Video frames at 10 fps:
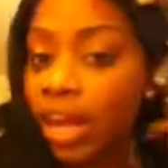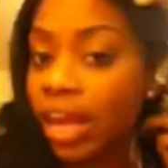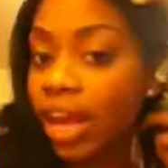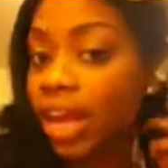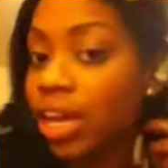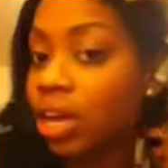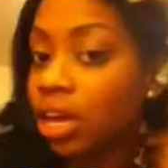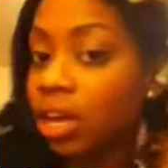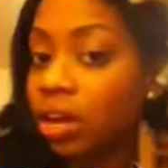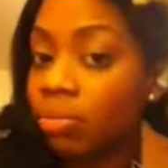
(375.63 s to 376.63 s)

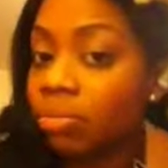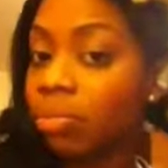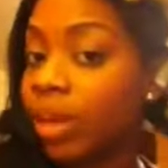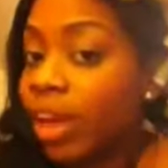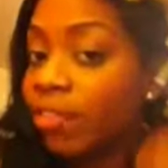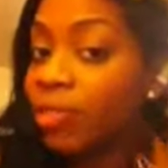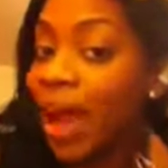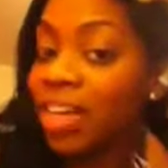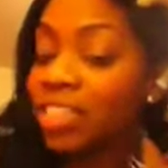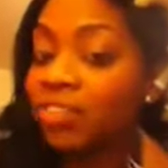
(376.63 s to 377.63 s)
and if you
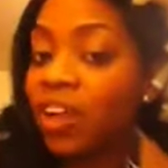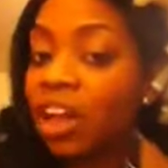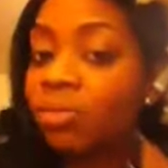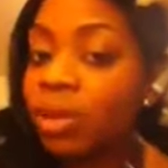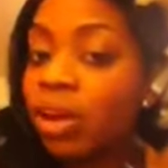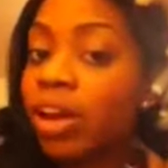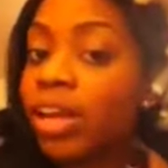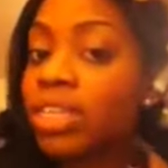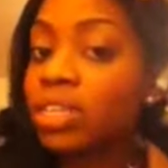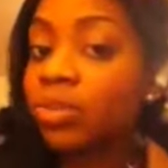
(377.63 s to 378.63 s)
actually follow me on
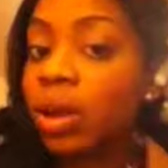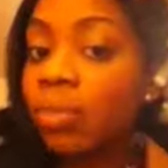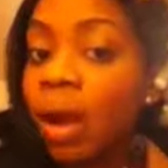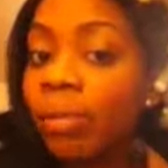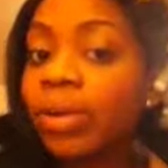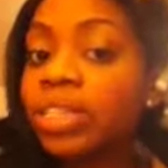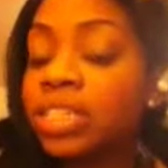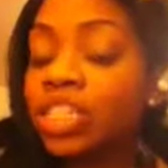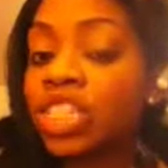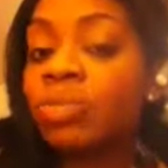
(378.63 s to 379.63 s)
Instagram, I
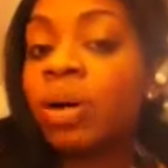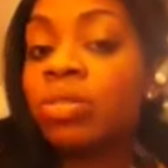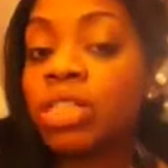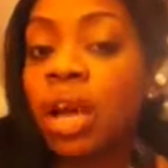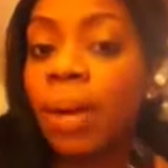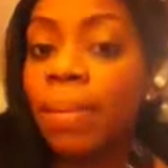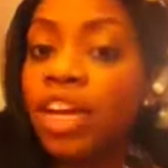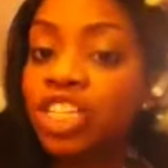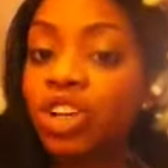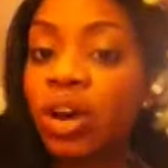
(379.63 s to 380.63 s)
recently just posted a
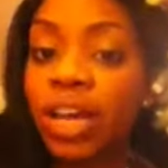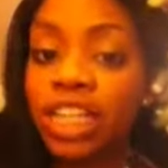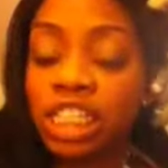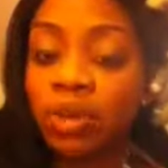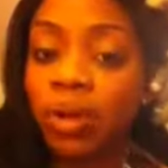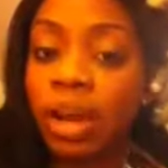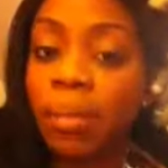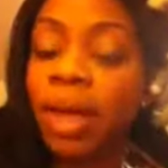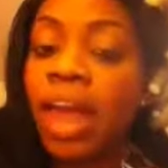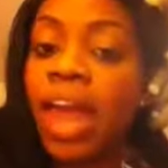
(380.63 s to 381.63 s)
picture on
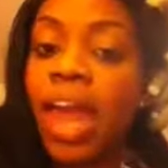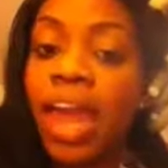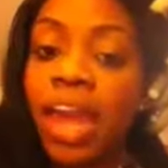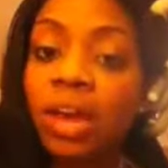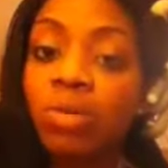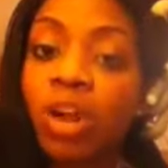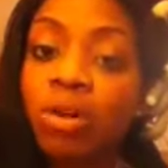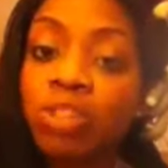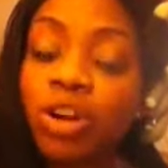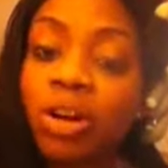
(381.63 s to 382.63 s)
Instagram. And
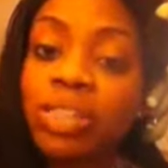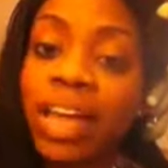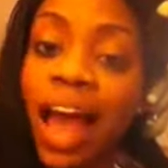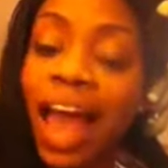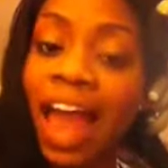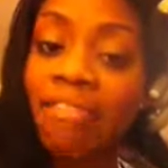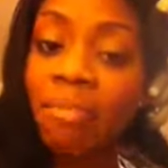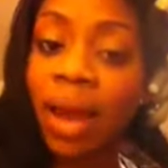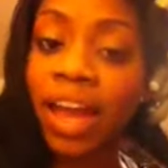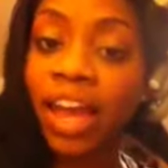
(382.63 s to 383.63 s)
those curls that I have in
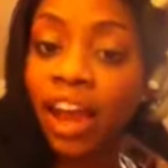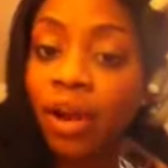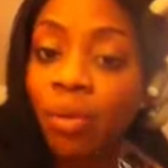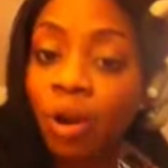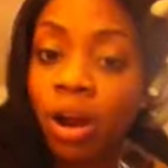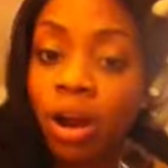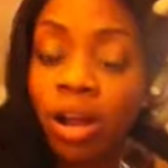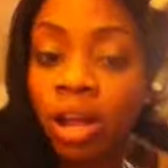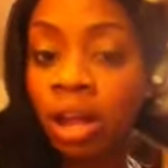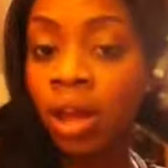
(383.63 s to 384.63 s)
my hair were
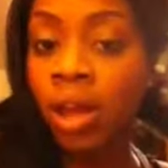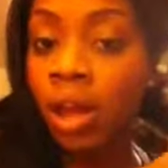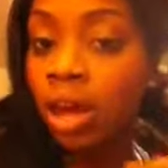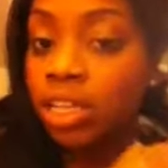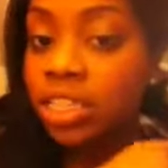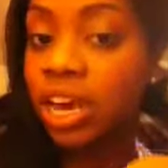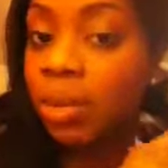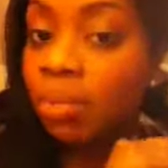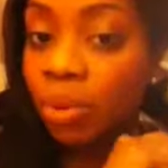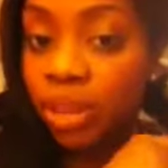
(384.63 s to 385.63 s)

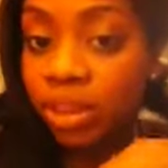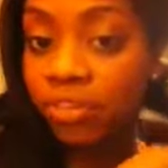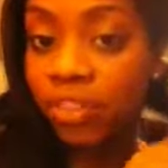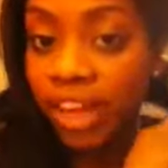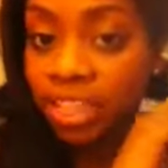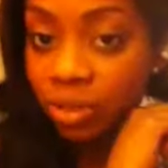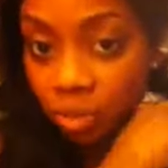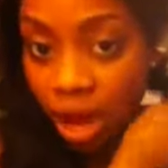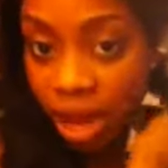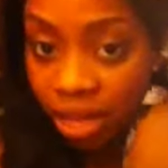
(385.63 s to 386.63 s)
done with the flexi
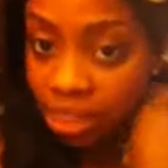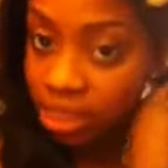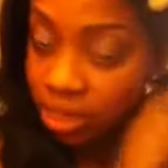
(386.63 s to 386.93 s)
rods.